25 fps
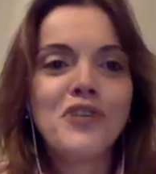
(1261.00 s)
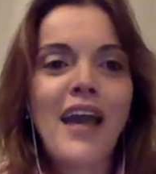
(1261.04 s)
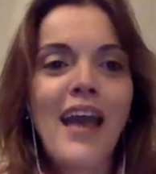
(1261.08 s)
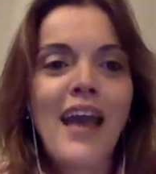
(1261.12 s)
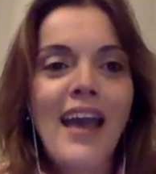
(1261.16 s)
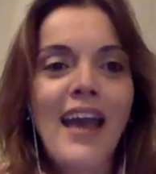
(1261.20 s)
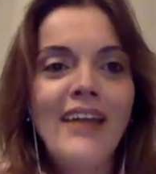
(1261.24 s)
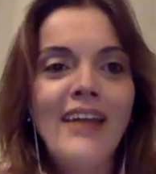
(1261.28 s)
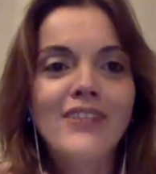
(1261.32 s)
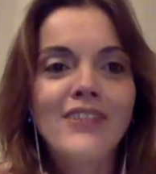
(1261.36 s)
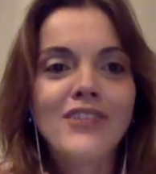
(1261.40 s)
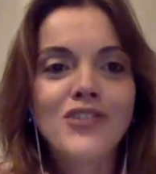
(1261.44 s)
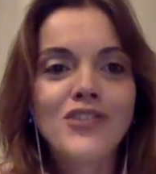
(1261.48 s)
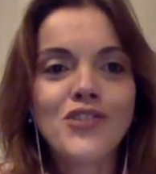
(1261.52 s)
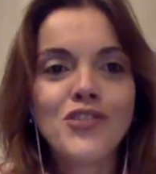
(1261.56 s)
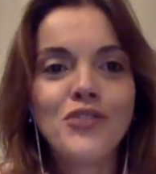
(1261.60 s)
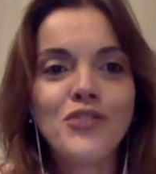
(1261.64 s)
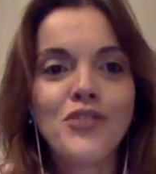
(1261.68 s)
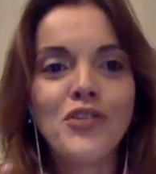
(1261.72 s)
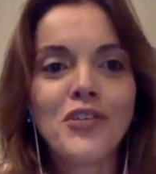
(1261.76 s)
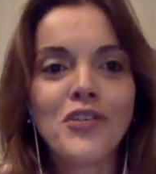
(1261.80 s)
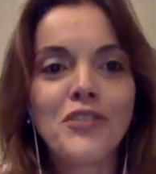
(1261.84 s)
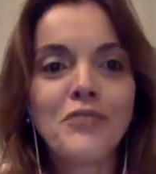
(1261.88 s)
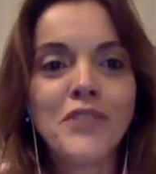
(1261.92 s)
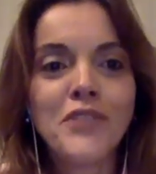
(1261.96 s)
add to
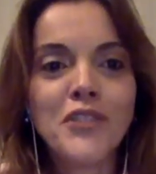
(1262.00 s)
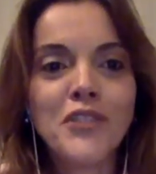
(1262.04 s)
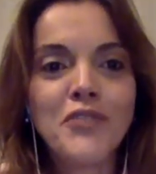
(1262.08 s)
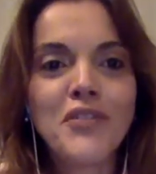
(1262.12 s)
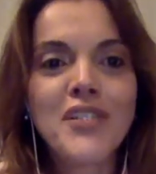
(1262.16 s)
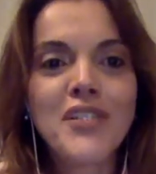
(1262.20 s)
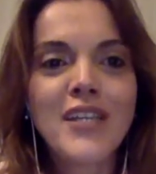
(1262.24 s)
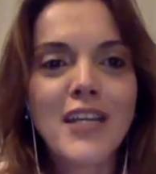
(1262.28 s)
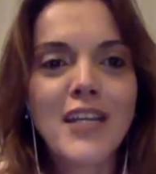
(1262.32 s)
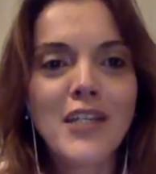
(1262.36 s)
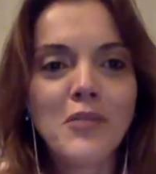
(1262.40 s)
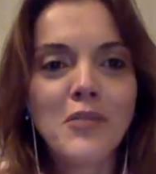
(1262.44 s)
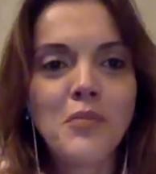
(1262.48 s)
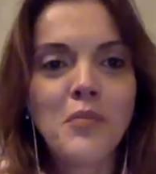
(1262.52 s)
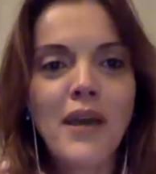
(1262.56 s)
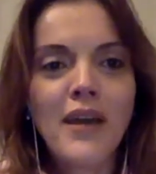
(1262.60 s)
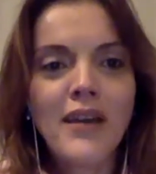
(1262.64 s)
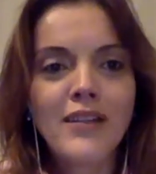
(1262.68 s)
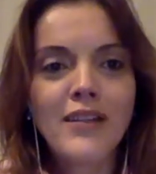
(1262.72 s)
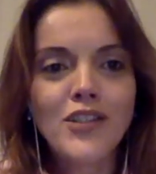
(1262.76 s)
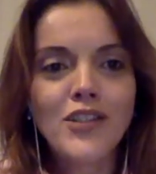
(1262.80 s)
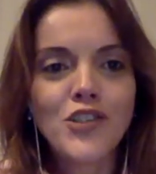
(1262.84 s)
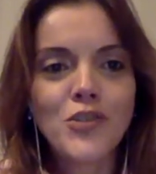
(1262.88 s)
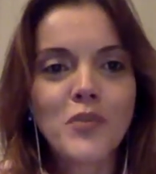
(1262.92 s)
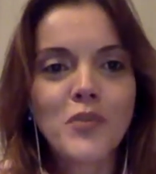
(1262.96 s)
your real estate
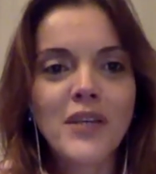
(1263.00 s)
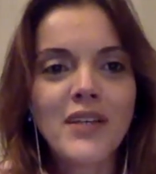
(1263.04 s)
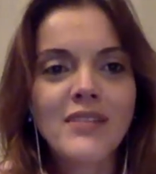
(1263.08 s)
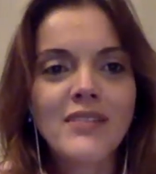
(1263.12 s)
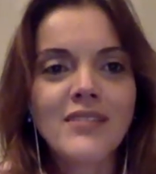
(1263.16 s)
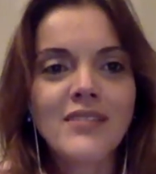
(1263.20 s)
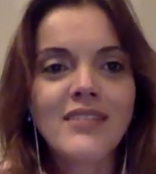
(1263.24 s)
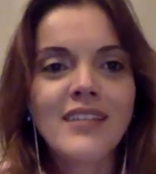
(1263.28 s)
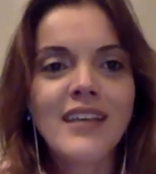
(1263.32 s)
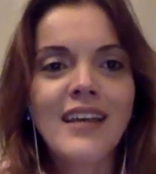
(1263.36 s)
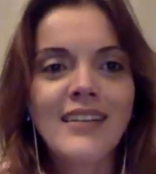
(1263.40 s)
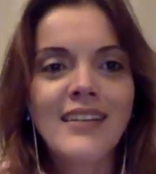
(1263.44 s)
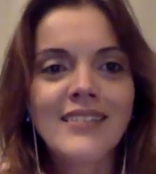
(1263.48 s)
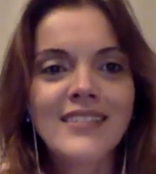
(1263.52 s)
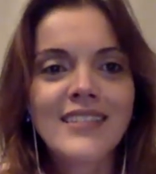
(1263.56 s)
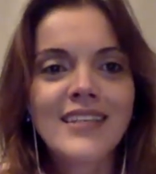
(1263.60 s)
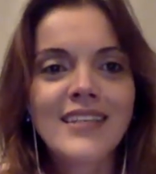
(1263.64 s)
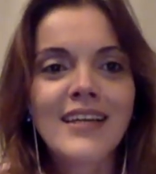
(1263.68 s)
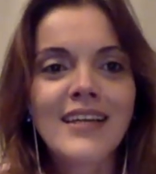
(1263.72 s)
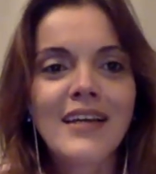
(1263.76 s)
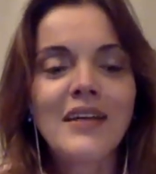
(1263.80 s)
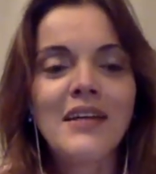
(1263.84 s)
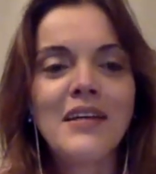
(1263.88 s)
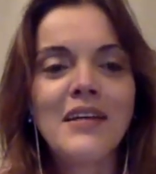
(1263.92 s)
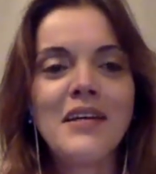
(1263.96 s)
management. That
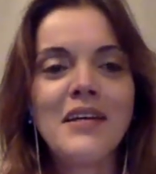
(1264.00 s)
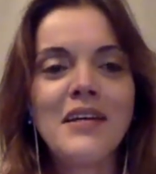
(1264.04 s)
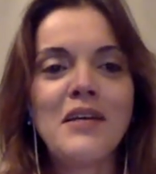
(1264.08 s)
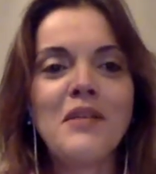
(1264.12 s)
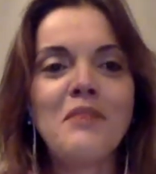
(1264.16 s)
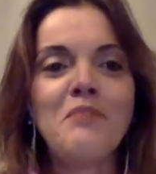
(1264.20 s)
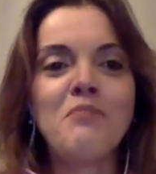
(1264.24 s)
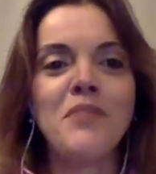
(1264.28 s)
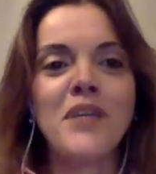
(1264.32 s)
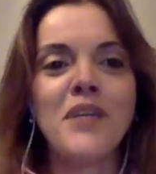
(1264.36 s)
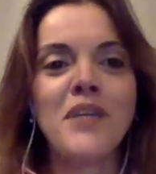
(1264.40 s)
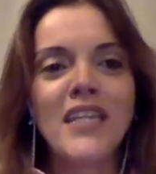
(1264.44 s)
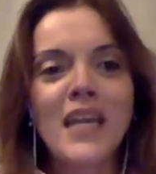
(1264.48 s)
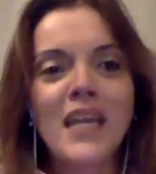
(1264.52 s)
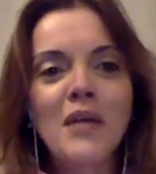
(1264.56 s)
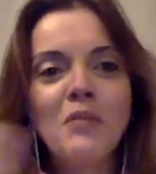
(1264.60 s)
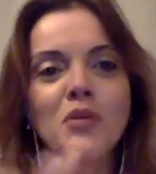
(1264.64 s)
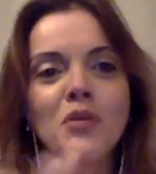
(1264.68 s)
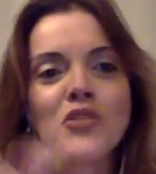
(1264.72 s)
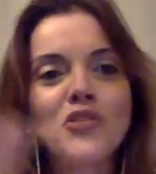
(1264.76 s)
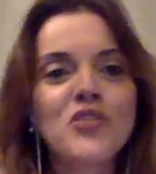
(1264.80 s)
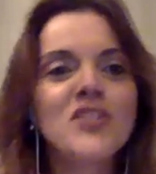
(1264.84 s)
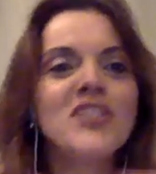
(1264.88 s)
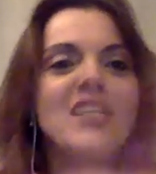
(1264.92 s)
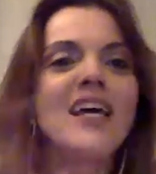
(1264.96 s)
being
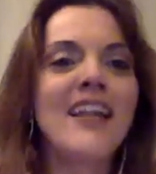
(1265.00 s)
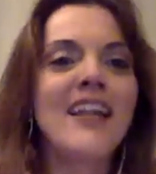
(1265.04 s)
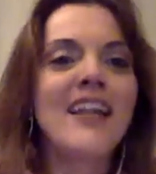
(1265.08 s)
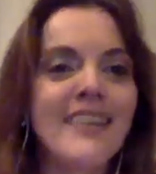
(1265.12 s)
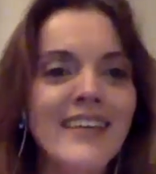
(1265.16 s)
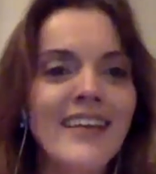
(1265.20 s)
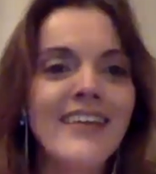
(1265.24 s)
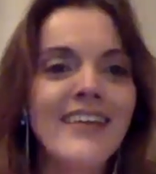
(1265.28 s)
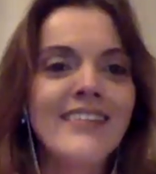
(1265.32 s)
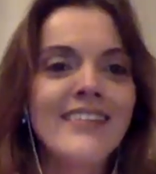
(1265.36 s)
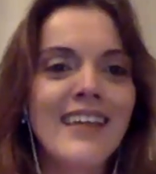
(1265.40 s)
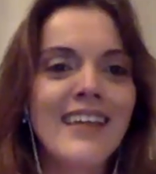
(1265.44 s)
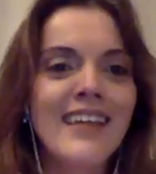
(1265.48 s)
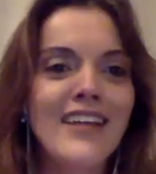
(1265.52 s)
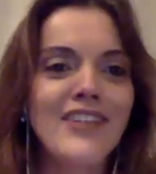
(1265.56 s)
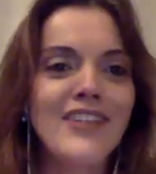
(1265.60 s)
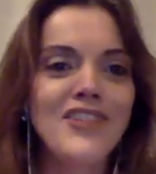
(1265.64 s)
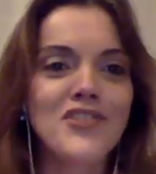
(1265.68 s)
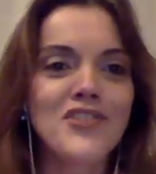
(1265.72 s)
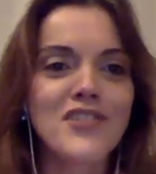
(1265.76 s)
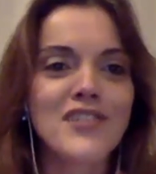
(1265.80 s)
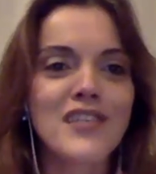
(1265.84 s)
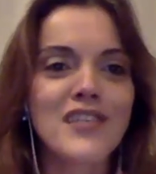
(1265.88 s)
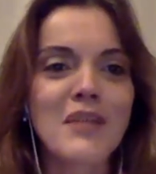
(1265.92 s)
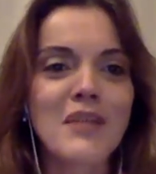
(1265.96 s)
able to delegate that
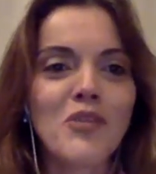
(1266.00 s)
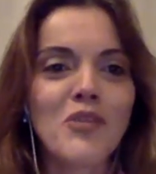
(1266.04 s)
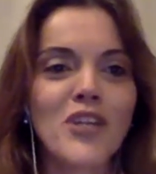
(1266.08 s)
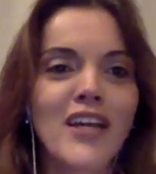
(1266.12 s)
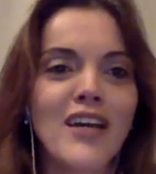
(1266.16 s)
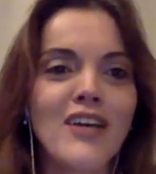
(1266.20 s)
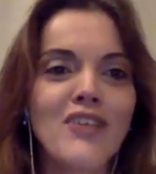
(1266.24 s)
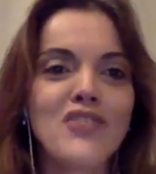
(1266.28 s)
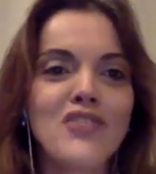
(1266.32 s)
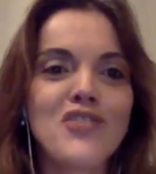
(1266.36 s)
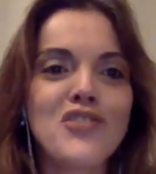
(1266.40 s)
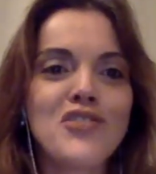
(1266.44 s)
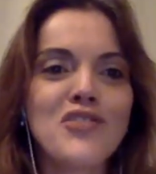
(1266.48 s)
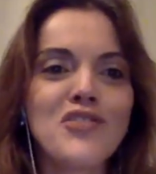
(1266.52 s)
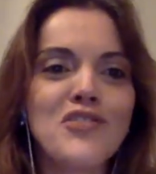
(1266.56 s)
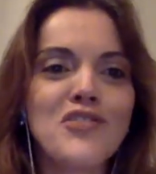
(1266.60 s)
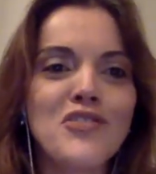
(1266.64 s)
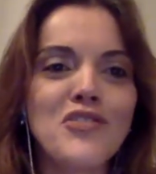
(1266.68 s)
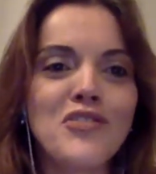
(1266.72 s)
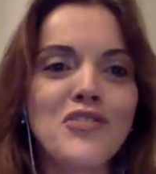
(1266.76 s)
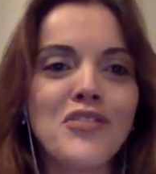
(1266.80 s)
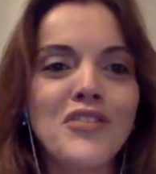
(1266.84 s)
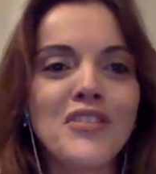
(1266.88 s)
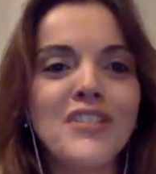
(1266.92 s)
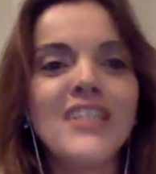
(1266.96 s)
to someone else to
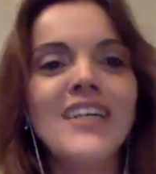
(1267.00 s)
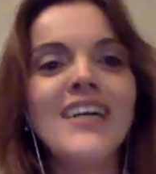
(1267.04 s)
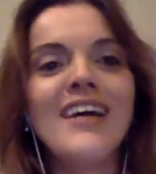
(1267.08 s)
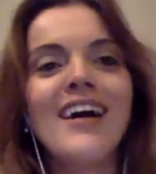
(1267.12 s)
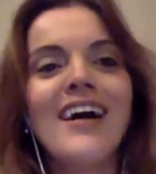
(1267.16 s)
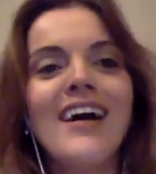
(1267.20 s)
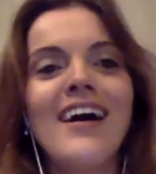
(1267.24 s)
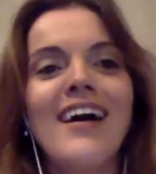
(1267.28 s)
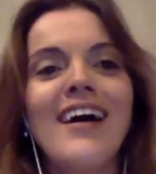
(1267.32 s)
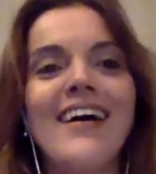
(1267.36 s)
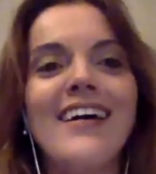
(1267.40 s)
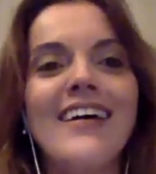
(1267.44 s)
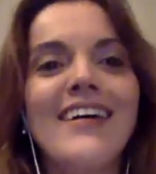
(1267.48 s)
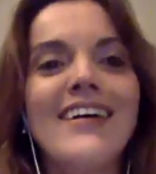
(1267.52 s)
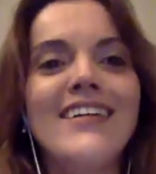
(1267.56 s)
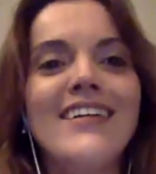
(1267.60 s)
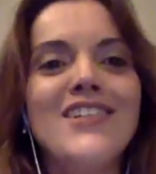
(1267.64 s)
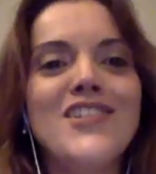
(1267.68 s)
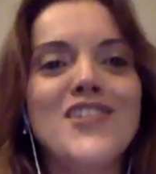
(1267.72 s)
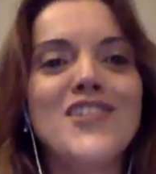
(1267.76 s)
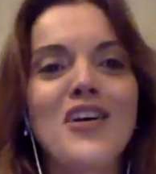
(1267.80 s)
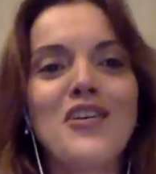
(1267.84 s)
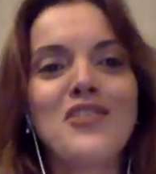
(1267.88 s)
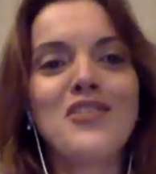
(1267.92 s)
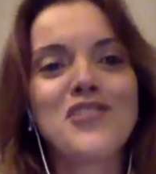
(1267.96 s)
do
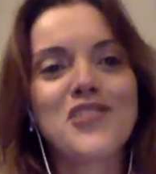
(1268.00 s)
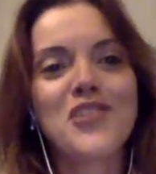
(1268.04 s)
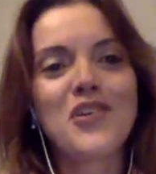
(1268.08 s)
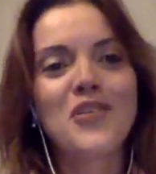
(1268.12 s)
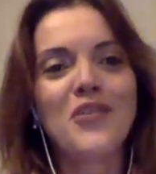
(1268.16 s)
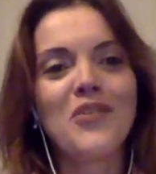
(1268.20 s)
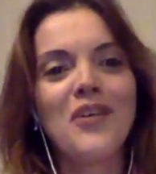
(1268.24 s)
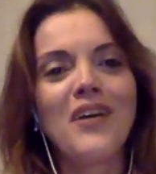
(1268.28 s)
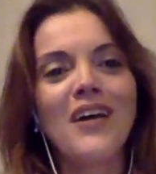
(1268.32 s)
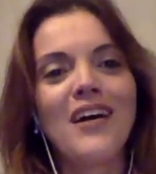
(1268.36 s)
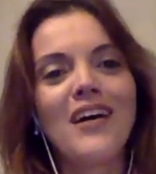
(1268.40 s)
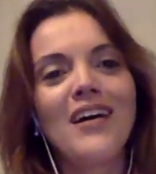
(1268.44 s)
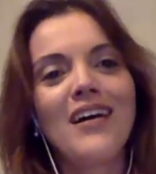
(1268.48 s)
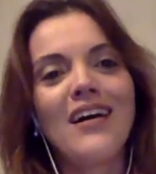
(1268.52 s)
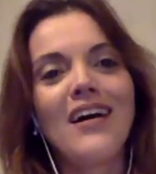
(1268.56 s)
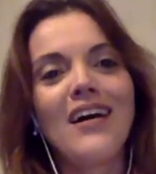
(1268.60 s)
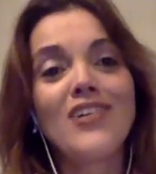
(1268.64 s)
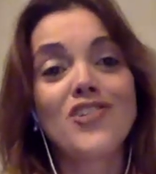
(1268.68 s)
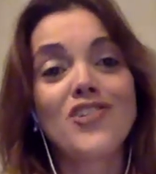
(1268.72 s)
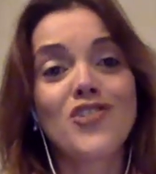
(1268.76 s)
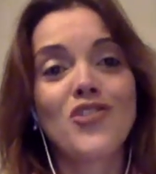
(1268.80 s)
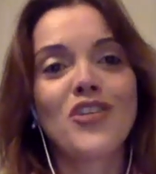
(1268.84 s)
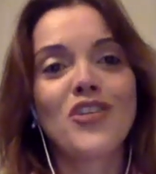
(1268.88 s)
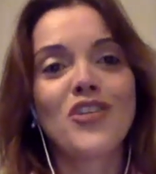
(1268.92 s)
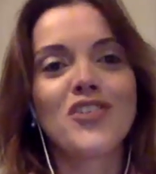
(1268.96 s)
is also a
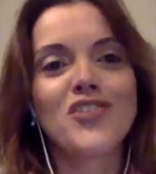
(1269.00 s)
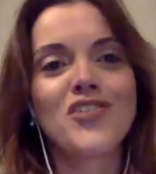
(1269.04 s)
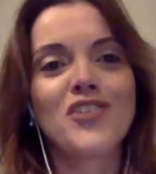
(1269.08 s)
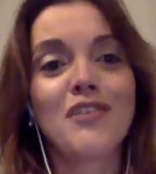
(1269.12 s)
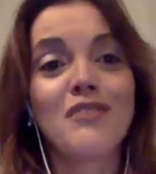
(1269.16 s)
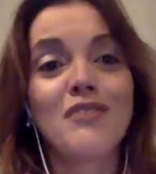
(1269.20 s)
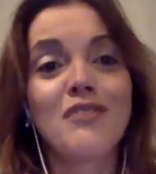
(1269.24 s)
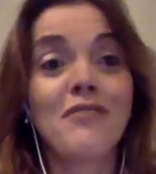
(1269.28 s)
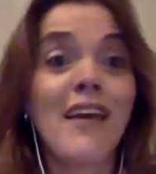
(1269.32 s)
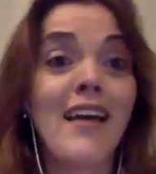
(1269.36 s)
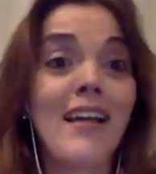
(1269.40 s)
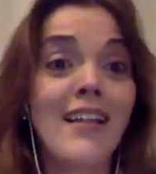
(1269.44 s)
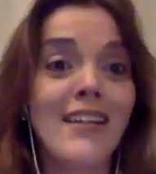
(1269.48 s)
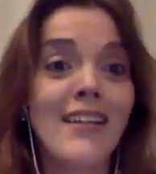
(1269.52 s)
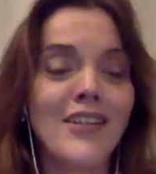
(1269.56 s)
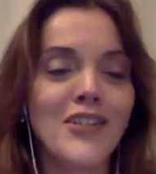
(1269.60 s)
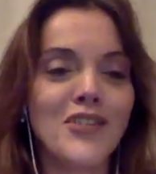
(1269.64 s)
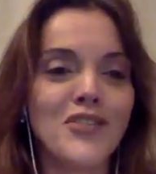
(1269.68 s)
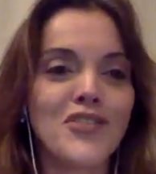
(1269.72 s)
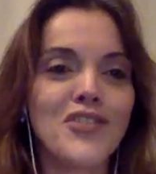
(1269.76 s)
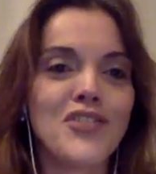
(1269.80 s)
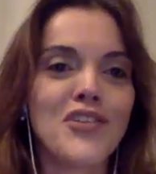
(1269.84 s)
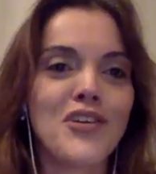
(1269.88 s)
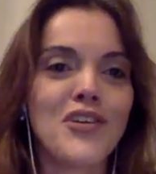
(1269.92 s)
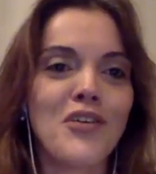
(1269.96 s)
source of
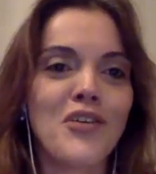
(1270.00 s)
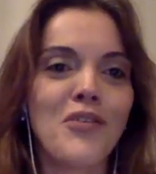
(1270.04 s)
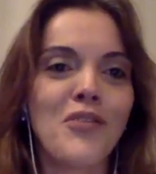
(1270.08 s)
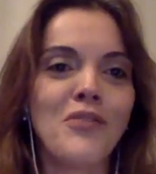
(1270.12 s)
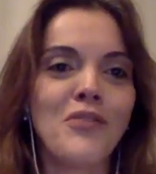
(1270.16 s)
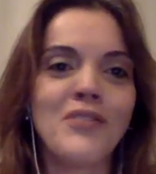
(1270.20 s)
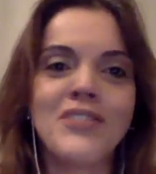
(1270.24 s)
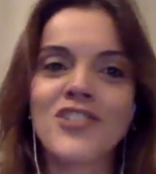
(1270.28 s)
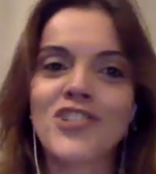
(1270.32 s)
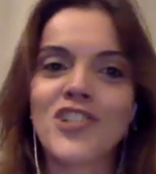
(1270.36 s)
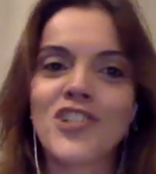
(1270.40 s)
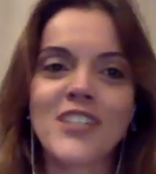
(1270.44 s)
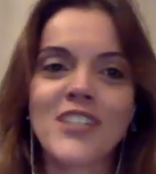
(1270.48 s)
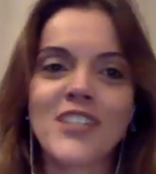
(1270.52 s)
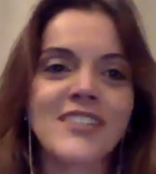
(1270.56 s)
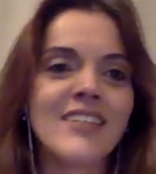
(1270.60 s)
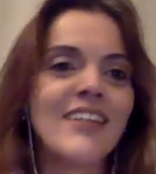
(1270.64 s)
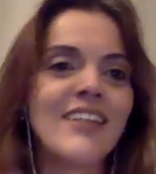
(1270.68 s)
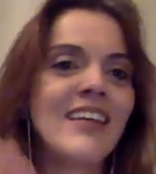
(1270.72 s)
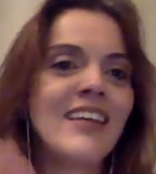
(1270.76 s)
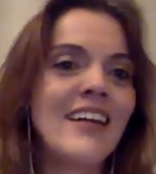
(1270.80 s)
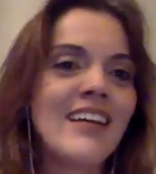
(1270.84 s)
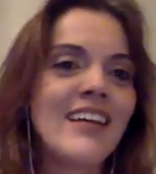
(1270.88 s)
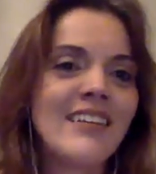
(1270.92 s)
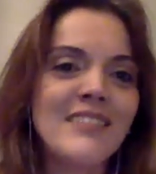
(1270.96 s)
value. So
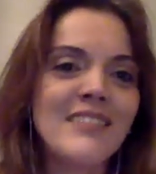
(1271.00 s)
certainly a